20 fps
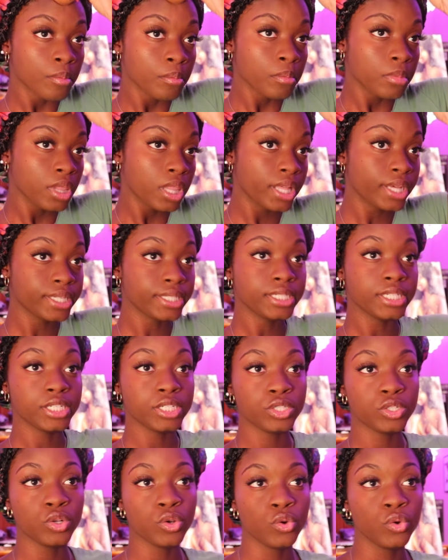
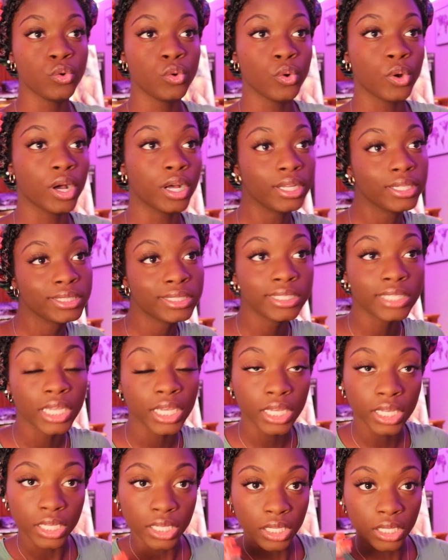blended to a
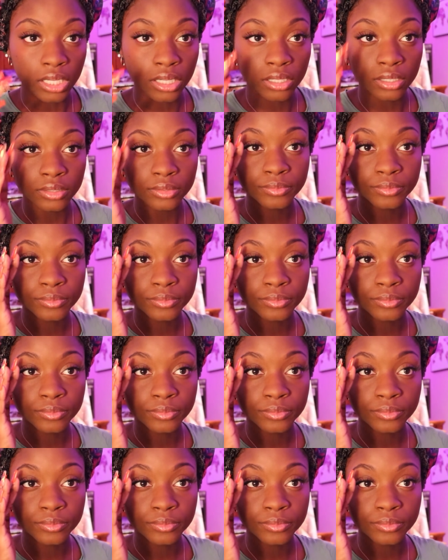T.